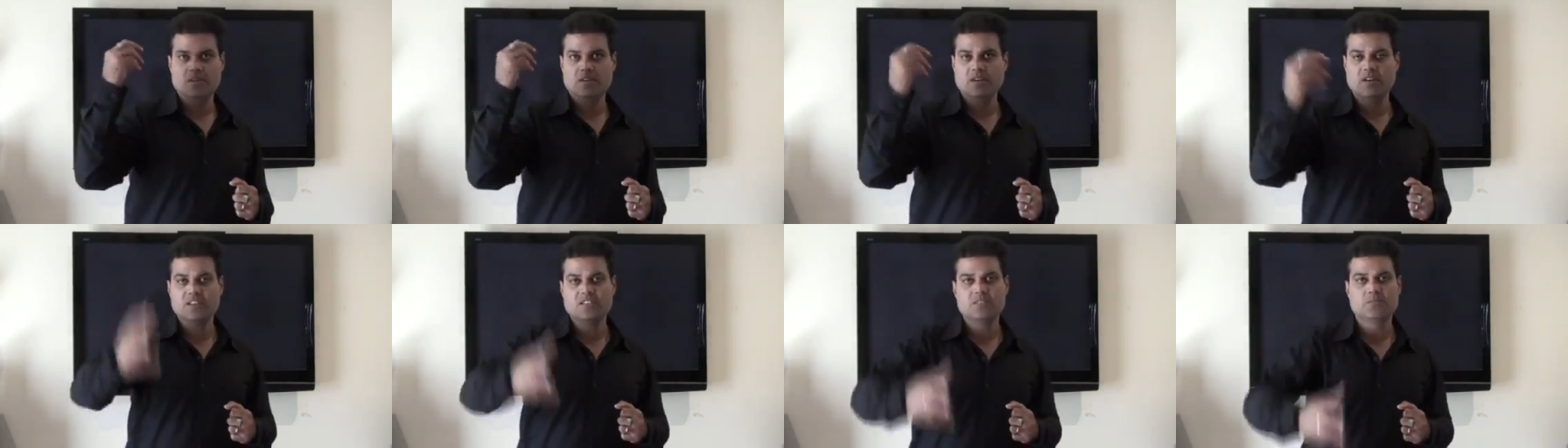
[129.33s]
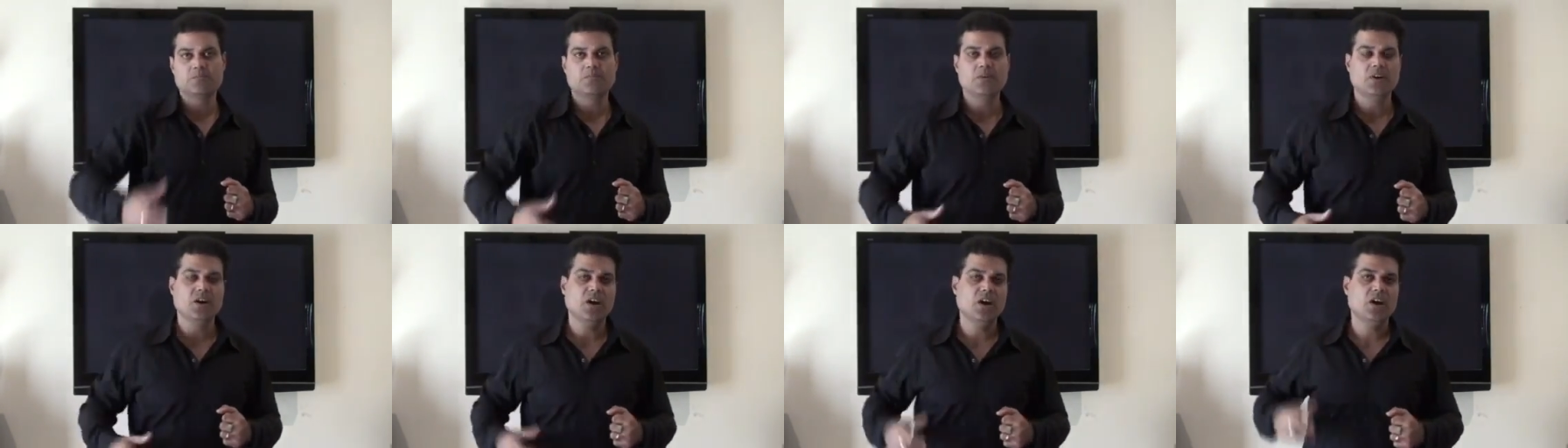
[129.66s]

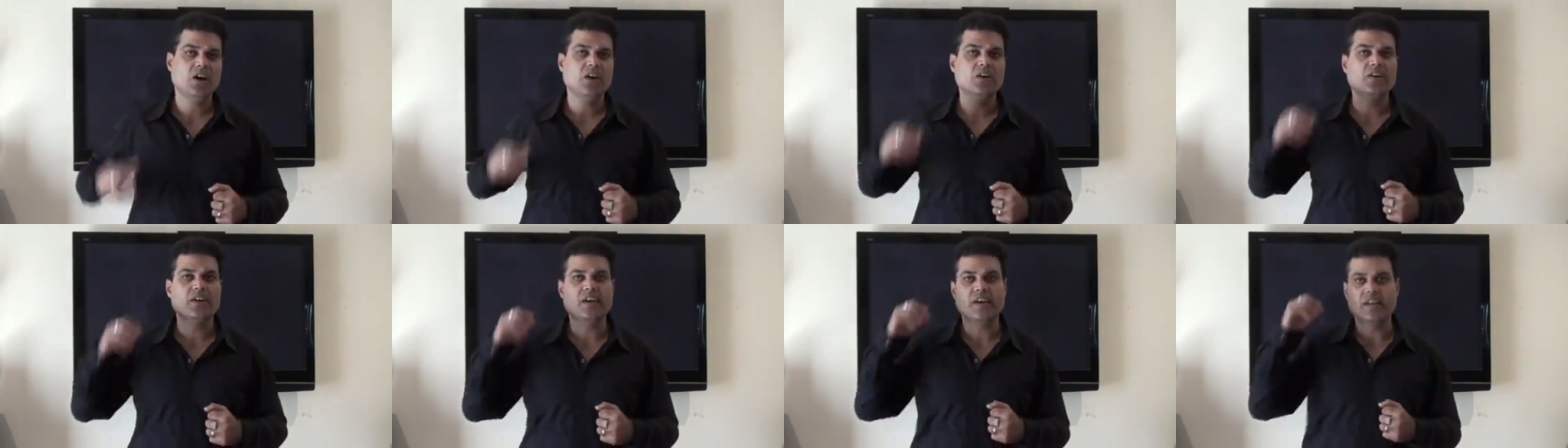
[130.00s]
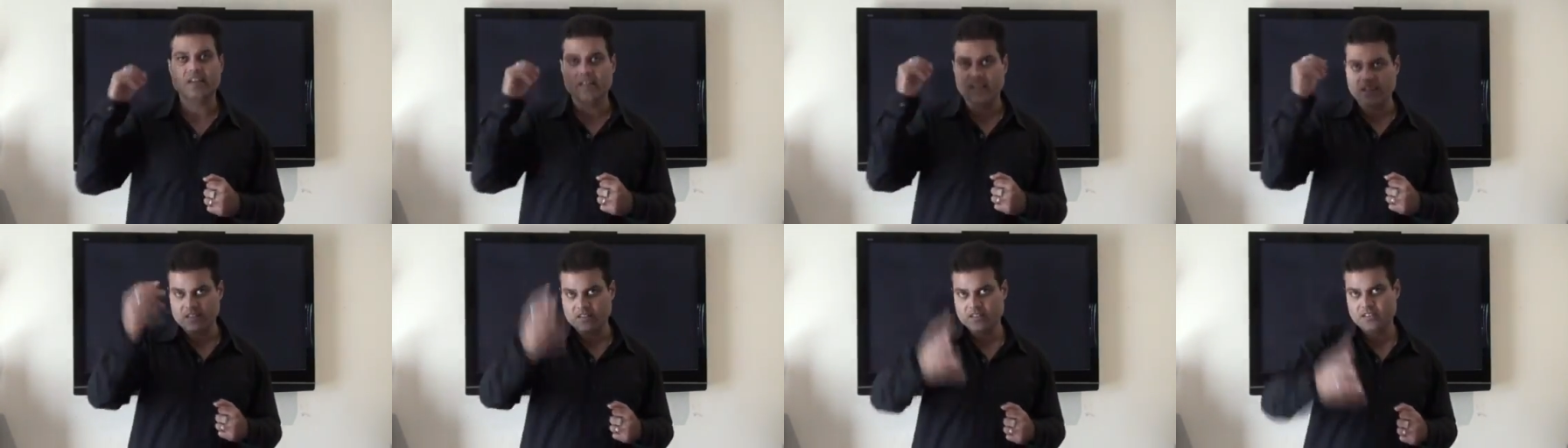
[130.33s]
Les Brown
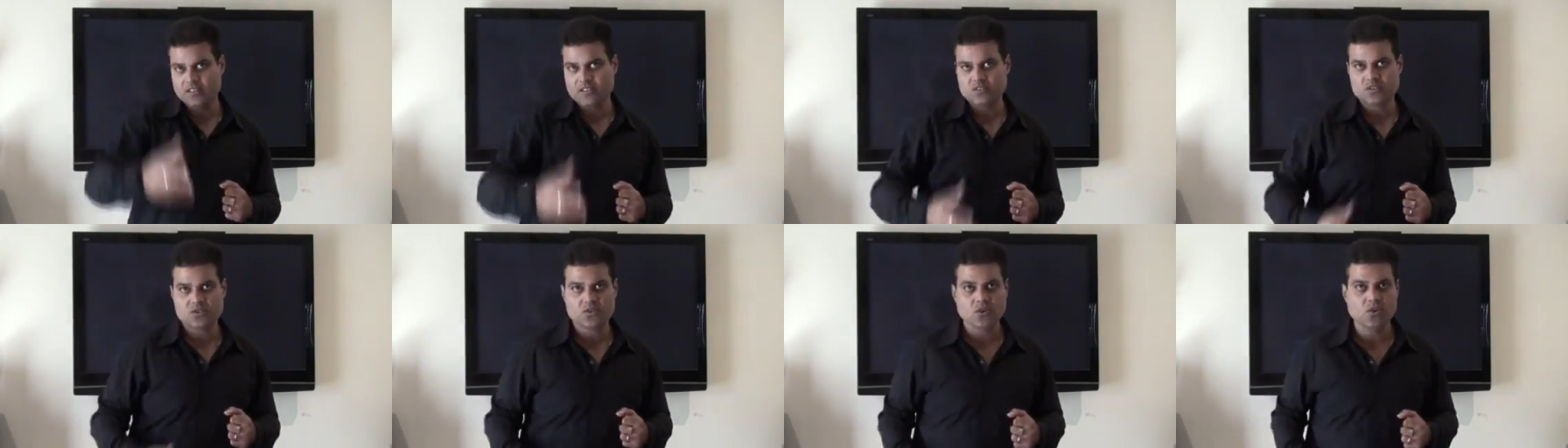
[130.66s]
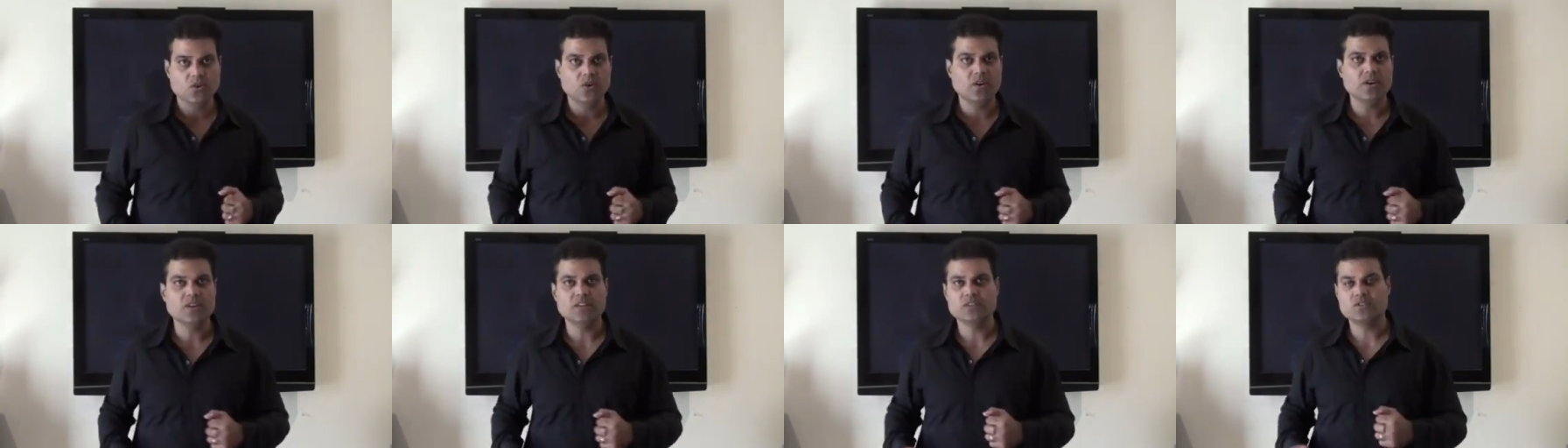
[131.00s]
and so
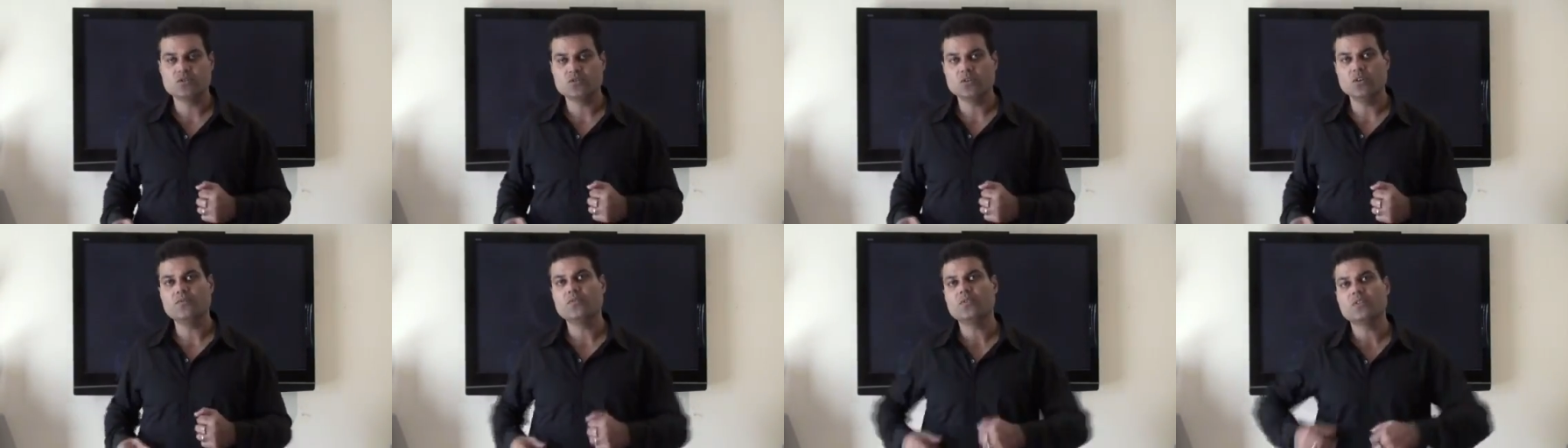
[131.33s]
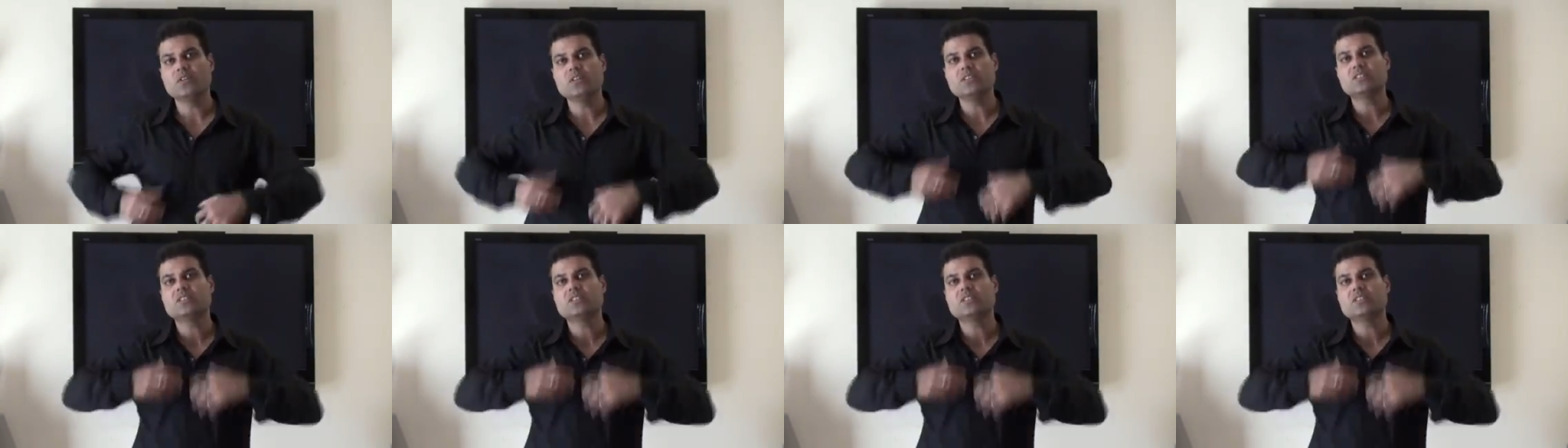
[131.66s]
on and so forth.